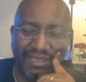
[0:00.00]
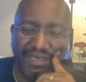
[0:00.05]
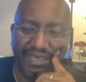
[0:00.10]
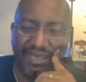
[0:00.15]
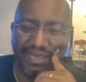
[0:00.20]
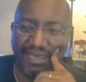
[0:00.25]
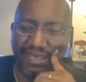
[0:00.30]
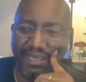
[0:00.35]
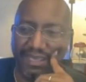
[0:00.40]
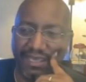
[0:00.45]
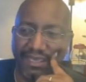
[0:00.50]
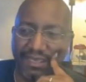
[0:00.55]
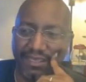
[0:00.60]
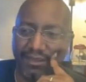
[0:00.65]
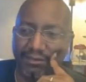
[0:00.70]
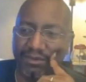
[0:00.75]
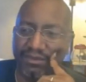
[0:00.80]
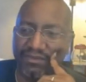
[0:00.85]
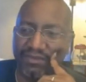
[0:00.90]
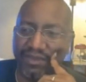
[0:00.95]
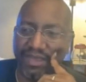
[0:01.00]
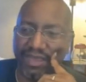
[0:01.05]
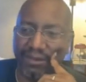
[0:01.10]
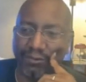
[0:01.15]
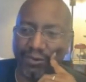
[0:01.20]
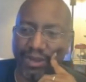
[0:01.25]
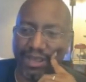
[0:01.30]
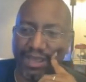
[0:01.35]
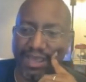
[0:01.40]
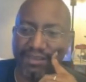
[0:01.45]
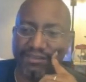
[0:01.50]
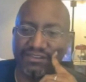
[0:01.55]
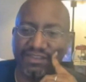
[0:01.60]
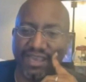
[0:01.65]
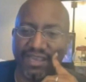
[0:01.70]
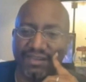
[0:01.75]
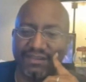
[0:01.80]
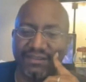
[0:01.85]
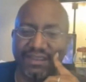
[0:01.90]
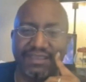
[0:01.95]
And he was like, well, actually,
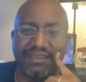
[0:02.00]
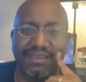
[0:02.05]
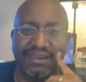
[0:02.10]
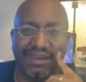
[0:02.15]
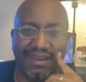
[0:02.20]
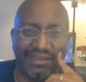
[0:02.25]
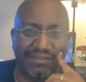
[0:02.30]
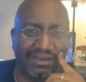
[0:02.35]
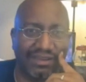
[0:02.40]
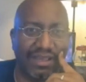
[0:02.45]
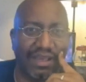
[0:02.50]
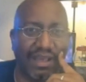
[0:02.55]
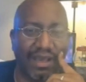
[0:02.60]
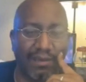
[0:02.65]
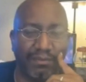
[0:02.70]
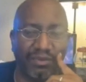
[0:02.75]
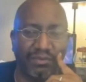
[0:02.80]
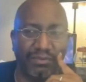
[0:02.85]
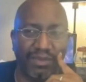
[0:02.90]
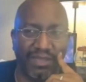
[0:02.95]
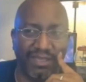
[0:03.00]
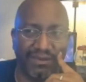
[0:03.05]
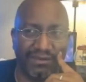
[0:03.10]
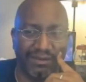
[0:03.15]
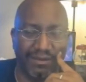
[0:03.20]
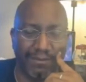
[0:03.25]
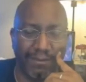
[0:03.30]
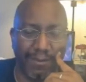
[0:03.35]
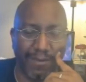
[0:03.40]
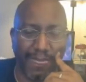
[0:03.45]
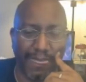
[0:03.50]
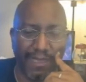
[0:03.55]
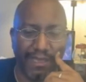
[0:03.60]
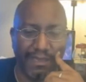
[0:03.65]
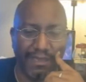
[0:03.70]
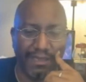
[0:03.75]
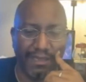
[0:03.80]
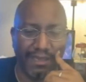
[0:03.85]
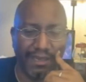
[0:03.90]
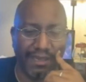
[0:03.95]
I take it as a compliment
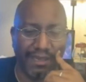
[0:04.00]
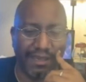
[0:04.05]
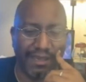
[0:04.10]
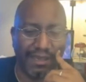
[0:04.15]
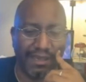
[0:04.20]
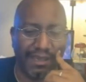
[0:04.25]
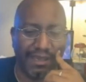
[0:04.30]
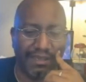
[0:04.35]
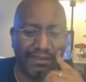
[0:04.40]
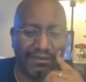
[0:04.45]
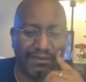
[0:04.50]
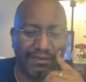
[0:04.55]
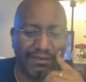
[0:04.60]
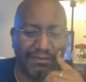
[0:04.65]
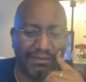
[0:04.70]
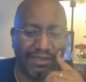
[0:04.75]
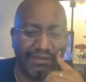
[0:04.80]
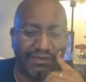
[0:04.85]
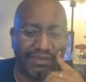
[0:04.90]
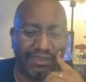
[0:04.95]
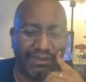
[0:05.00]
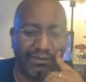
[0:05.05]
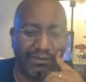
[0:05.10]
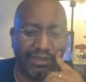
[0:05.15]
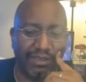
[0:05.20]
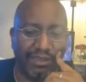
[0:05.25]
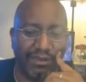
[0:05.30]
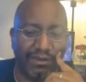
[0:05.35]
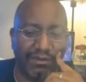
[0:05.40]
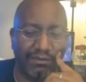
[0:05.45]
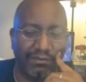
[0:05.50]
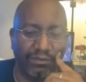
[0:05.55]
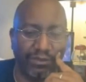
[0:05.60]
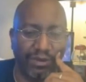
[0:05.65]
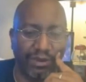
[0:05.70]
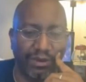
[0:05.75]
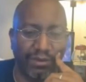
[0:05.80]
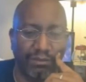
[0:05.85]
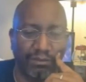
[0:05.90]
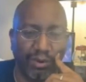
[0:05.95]
because he
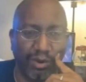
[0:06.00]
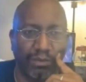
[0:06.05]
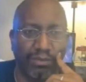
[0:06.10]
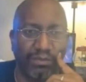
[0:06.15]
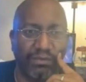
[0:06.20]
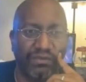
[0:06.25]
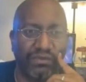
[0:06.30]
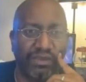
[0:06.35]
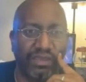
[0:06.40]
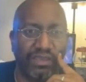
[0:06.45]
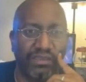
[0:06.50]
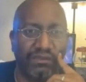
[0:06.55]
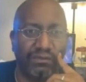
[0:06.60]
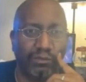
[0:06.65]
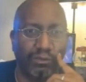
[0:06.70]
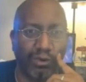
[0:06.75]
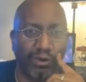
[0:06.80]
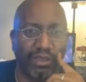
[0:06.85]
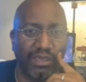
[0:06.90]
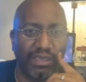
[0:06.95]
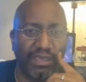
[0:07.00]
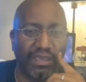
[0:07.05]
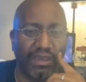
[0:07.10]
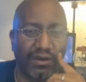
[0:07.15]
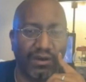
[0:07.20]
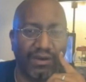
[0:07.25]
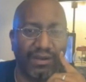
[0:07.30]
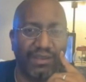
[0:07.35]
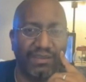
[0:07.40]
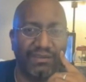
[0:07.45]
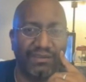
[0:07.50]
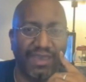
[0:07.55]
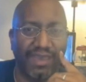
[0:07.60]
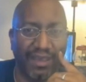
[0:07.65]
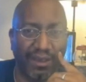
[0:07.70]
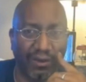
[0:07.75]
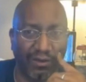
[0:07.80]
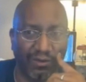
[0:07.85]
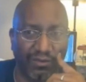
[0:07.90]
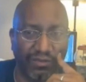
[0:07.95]
purposely is working on his
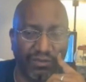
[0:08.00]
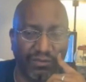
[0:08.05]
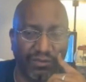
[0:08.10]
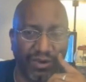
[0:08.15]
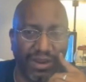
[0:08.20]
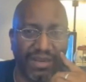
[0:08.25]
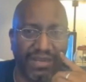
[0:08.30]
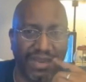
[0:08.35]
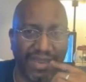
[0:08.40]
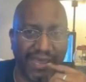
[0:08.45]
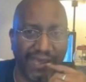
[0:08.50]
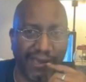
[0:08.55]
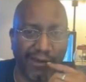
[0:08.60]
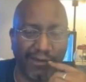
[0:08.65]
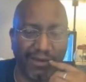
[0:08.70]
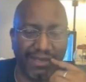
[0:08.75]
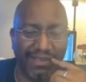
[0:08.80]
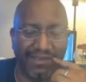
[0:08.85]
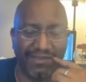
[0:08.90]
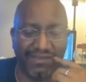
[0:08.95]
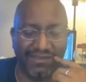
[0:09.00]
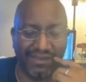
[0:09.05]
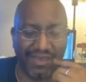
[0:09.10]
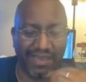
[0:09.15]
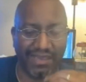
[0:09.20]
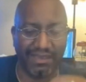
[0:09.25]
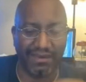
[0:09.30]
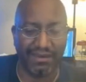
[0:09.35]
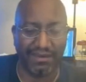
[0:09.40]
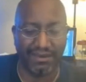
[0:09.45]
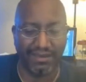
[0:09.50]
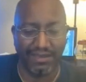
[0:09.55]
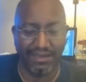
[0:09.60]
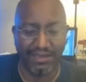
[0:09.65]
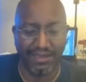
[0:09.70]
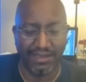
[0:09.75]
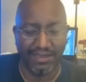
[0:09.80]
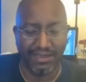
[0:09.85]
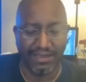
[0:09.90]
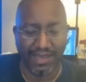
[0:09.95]
health right now. And he said,
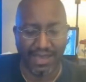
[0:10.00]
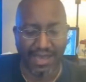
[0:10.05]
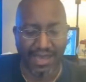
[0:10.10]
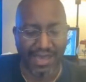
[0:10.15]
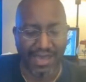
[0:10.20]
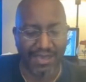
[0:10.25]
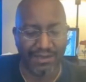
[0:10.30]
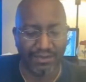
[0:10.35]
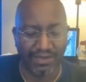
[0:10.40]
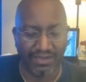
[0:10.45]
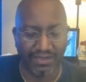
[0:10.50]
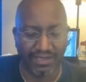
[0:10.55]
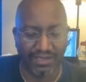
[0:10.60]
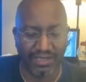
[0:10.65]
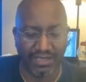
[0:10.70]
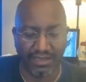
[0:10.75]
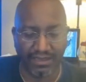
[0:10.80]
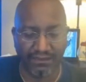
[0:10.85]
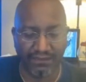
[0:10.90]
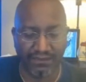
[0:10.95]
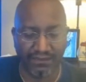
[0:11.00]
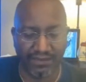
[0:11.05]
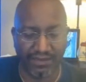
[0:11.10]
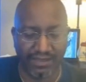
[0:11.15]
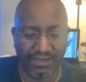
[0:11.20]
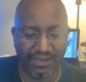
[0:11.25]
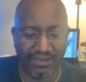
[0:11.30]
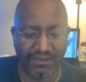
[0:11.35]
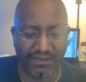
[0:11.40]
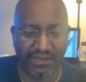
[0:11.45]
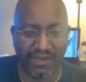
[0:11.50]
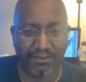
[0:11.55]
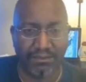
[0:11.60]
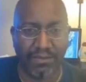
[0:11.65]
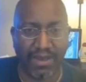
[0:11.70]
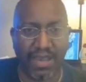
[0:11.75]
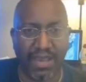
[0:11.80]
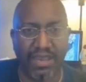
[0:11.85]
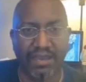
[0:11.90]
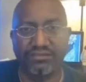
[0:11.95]
I believe that
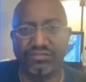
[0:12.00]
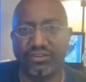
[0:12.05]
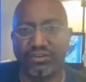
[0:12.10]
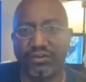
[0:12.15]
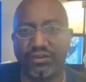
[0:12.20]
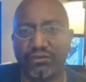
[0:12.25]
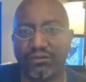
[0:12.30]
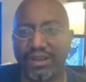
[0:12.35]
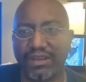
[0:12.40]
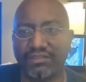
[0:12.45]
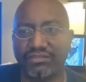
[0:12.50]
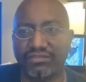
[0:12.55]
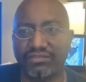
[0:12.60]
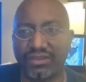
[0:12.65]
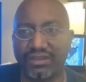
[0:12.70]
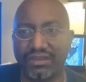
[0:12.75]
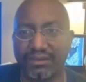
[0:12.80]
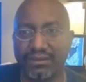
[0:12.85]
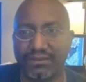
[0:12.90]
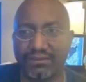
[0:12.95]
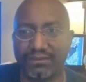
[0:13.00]
my generation